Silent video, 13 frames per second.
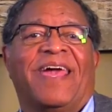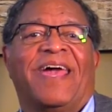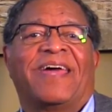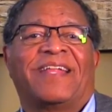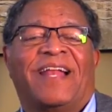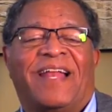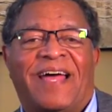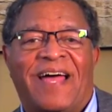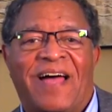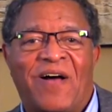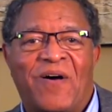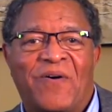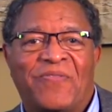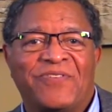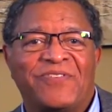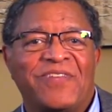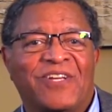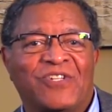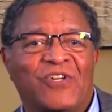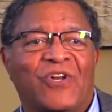and allow this
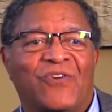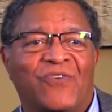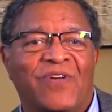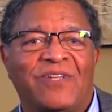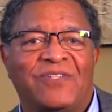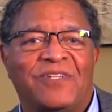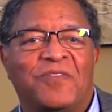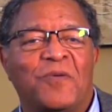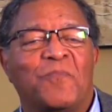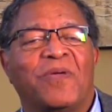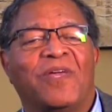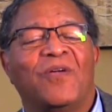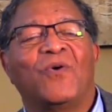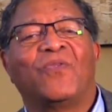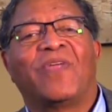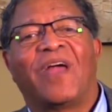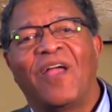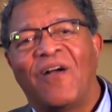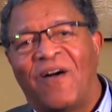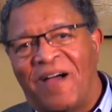next generation to be who
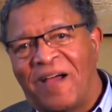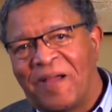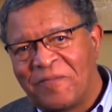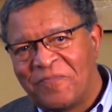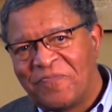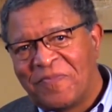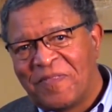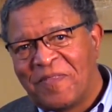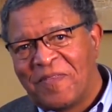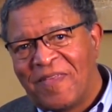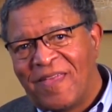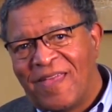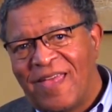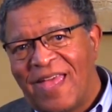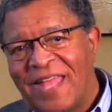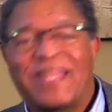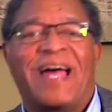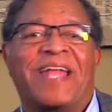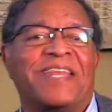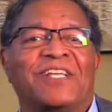they are and
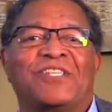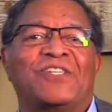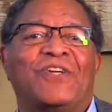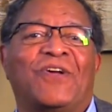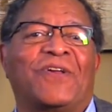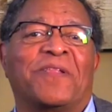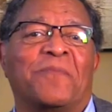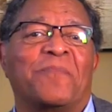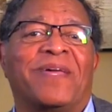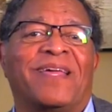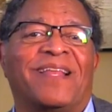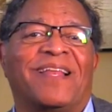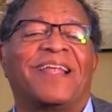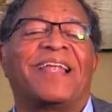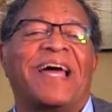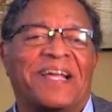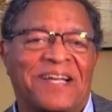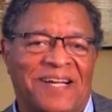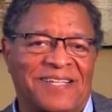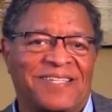not necessarily to be
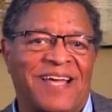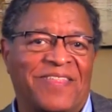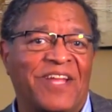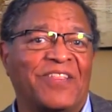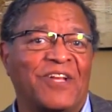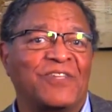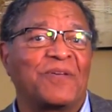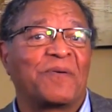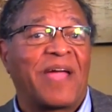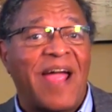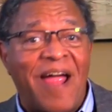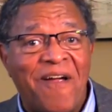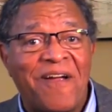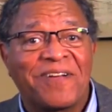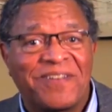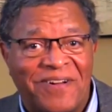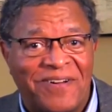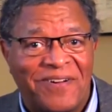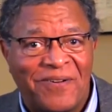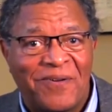like us. I think there's some
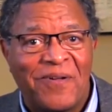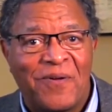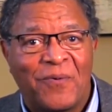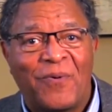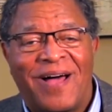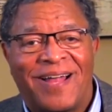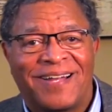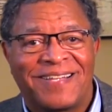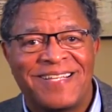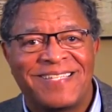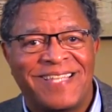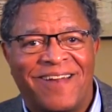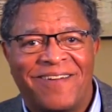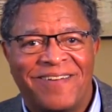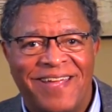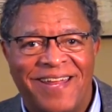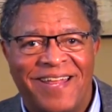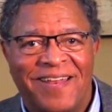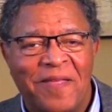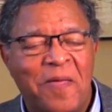character qualities that are
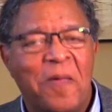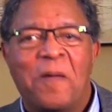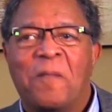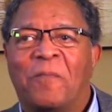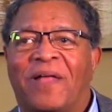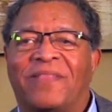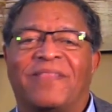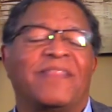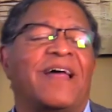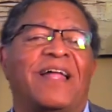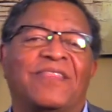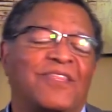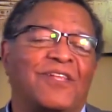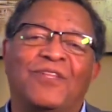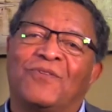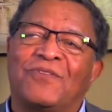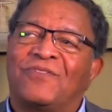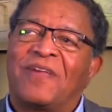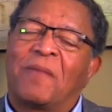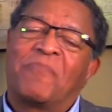needed, but not to do
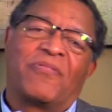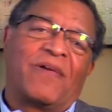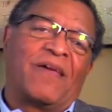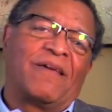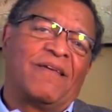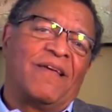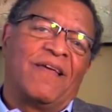the same thing